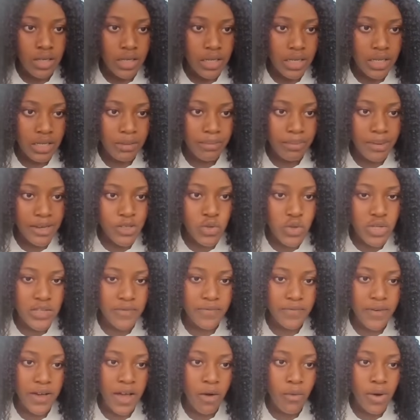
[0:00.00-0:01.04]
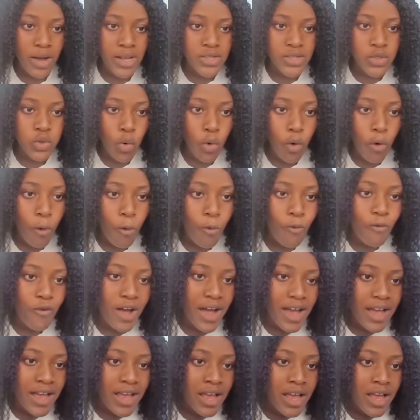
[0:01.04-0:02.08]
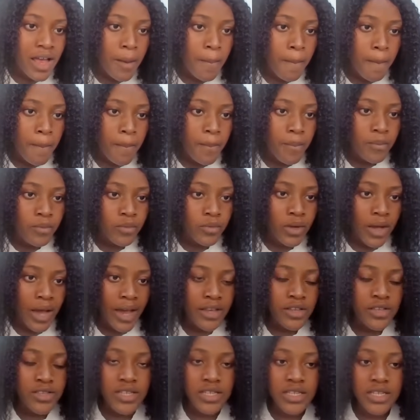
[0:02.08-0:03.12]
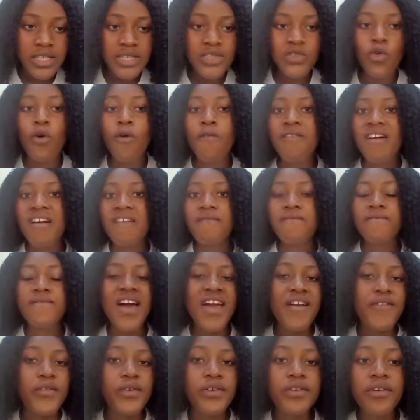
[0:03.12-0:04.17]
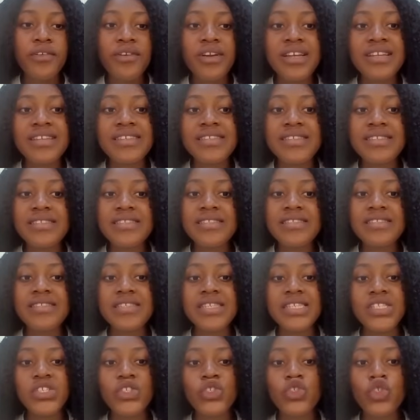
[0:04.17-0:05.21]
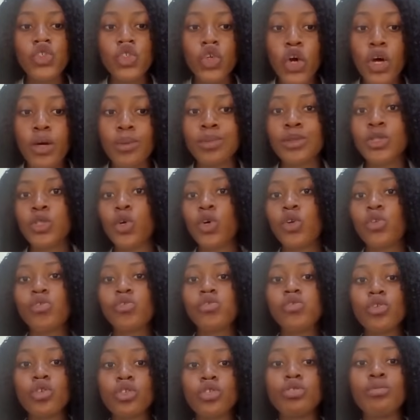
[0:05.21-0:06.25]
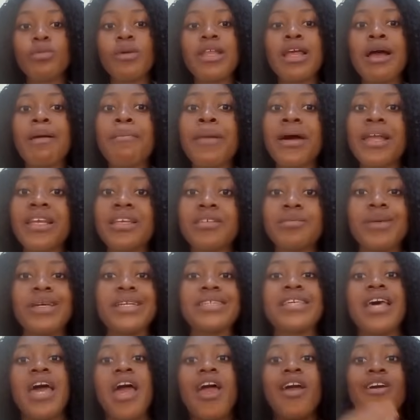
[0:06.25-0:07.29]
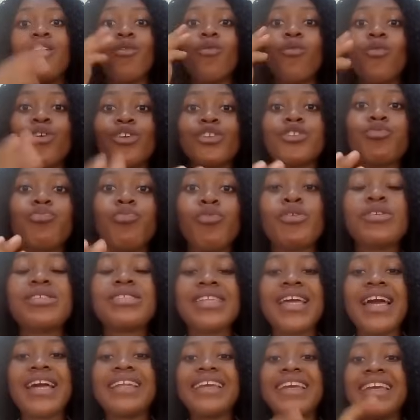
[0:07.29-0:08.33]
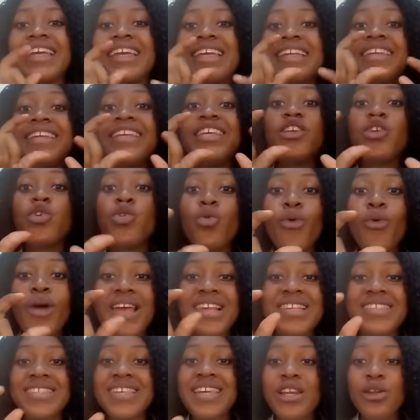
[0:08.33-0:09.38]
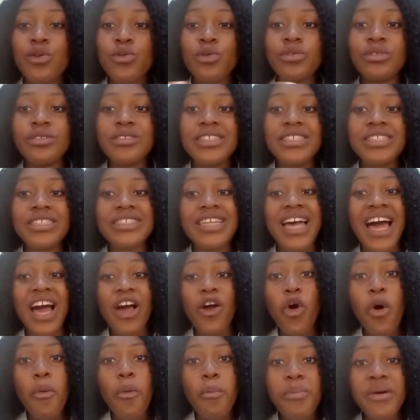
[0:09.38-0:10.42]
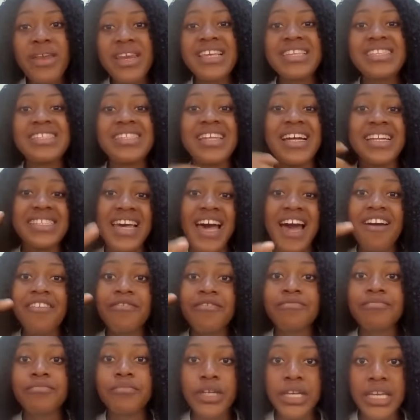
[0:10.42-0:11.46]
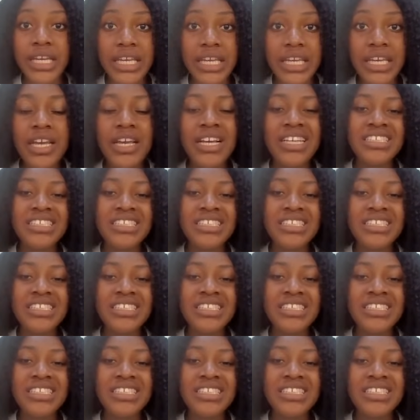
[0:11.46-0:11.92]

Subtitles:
In the past 24 hours, over 566 jobs on social media management was posted in the US alone. These are companies that have money